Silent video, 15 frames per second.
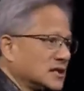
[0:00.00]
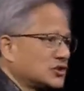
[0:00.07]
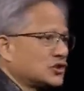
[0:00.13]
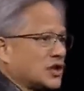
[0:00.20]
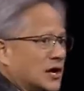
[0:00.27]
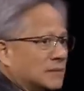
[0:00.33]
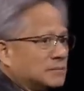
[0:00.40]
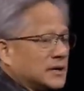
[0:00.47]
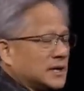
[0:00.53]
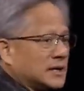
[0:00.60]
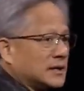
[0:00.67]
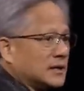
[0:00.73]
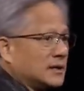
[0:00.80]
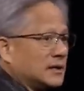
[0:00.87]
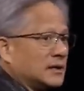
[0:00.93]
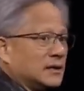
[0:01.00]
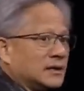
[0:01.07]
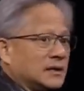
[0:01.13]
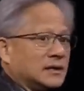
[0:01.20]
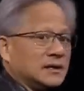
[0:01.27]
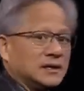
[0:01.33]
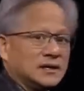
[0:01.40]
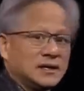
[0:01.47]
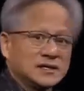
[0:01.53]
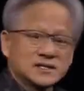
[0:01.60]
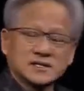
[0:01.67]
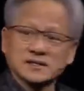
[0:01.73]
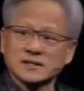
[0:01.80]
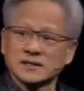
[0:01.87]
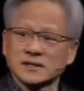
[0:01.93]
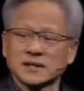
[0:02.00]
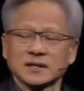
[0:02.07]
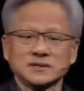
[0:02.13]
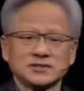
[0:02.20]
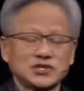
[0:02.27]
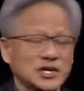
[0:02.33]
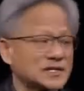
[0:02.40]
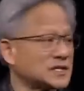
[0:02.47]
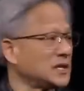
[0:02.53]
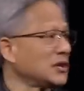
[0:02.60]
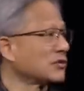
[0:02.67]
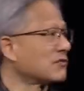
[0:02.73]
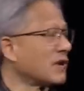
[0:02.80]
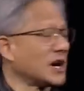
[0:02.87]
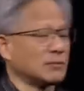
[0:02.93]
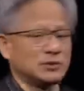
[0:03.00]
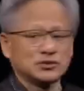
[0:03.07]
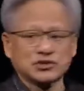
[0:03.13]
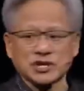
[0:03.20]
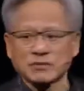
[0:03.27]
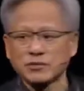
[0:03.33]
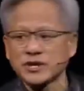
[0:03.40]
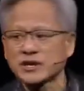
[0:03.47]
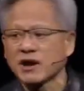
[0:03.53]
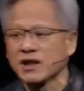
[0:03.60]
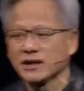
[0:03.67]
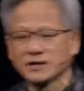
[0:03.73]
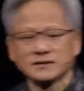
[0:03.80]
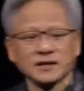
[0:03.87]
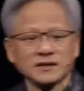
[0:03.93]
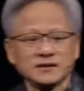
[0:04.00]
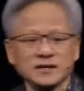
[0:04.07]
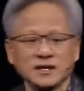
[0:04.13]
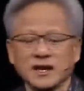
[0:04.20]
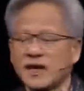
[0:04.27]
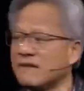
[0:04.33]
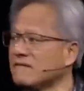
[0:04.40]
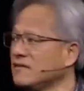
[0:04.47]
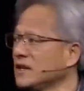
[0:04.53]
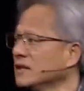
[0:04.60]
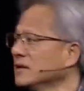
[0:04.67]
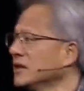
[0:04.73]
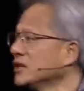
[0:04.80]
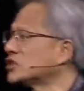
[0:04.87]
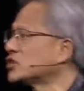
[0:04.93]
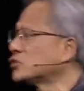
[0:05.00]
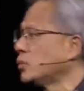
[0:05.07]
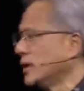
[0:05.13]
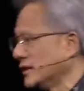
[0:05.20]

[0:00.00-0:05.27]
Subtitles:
This chip is just an incredible chip. We call it the NVLink